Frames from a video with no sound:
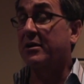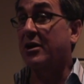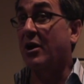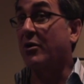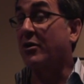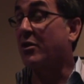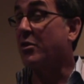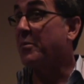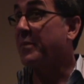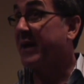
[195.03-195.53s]

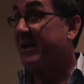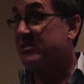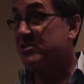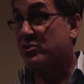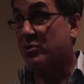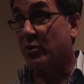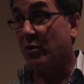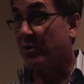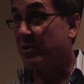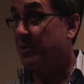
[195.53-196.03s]
Go to the best
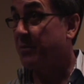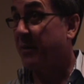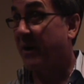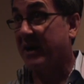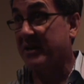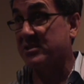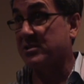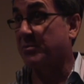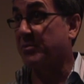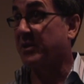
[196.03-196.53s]
school you
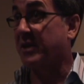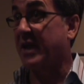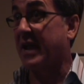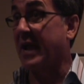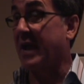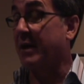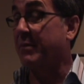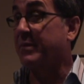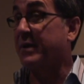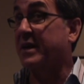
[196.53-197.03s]
possibly
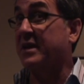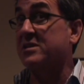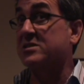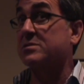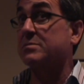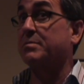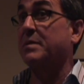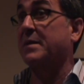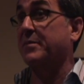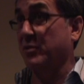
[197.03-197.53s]
can,
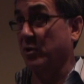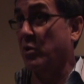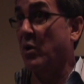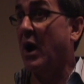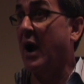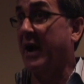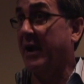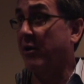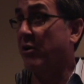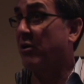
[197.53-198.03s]
because people who
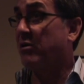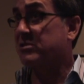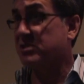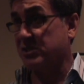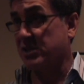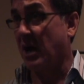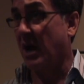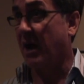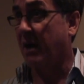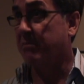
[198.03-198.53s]
hire are
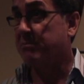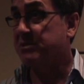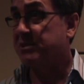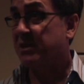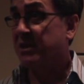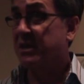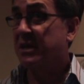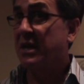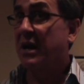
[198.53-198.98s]
snobs.